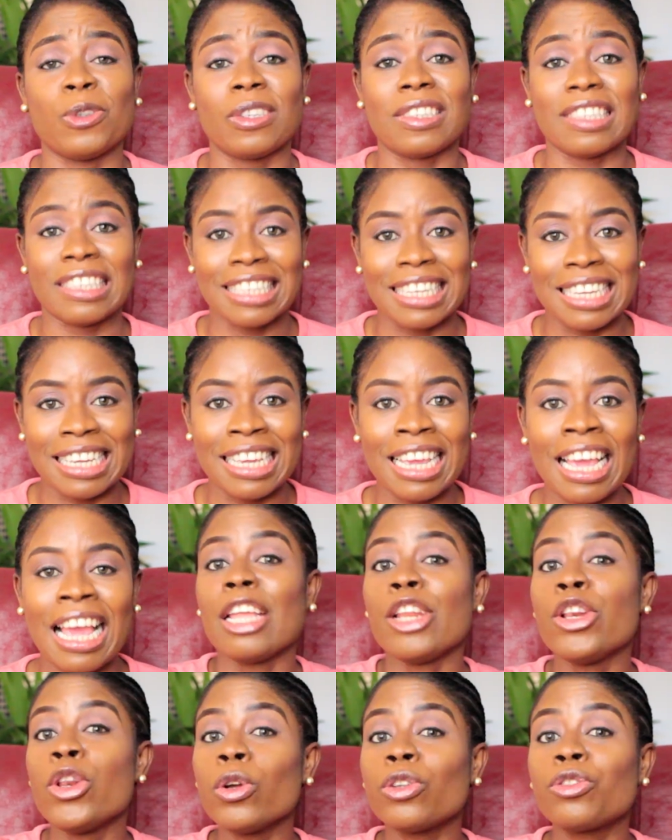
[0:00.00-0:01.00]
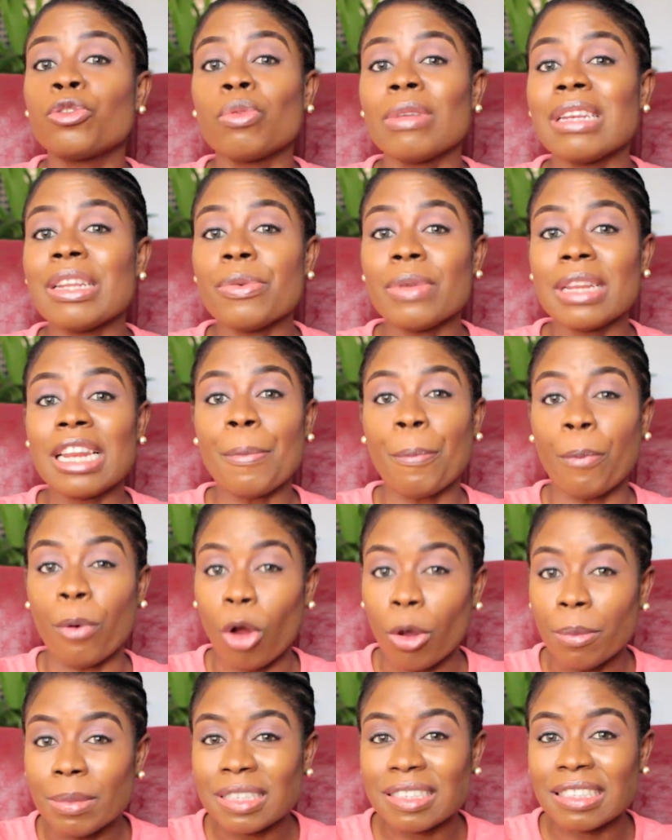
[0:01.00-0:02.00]
to see. It looks really, really
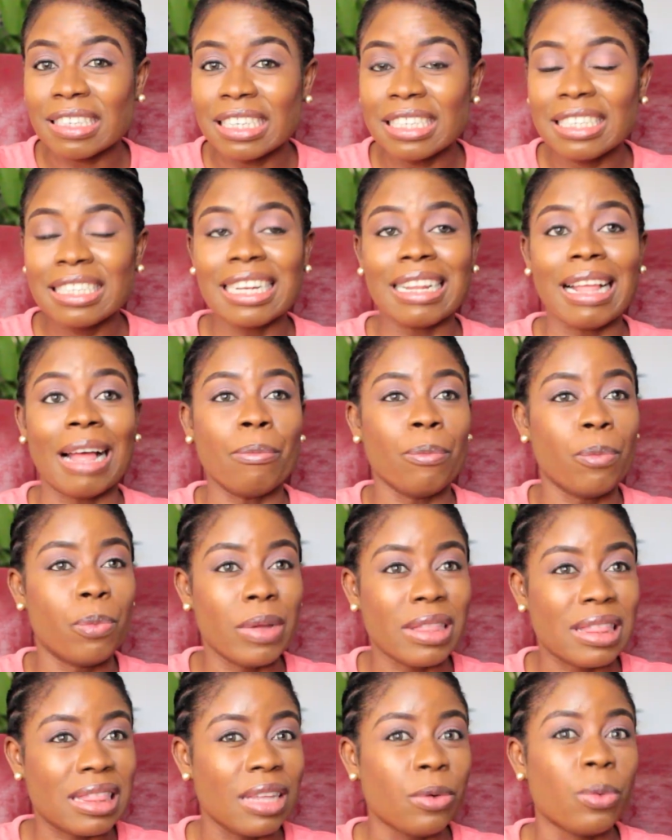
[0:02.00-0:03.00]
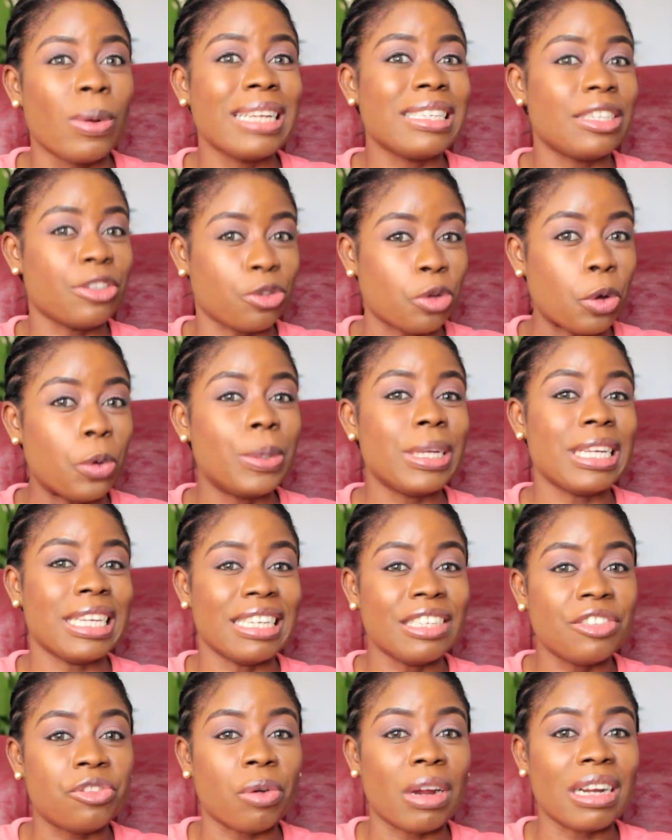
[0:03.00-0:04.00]
promising with the way the story
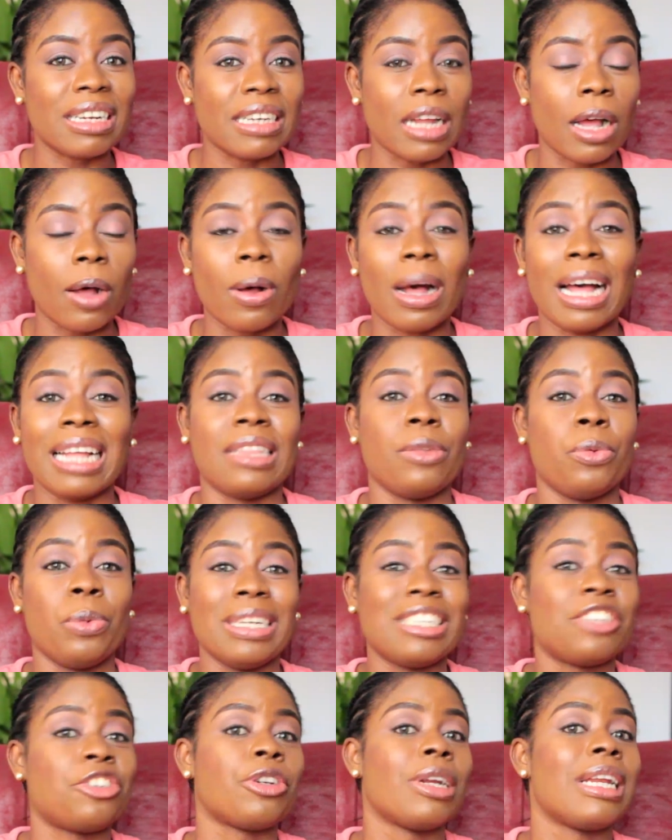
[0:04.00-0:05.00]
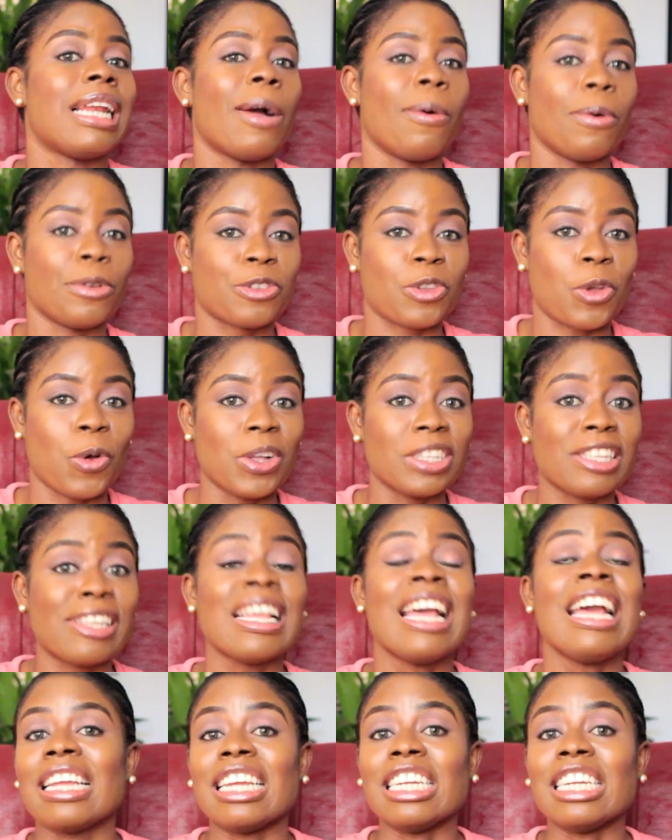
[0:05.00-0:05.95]
is right now and the way the trailer was cut.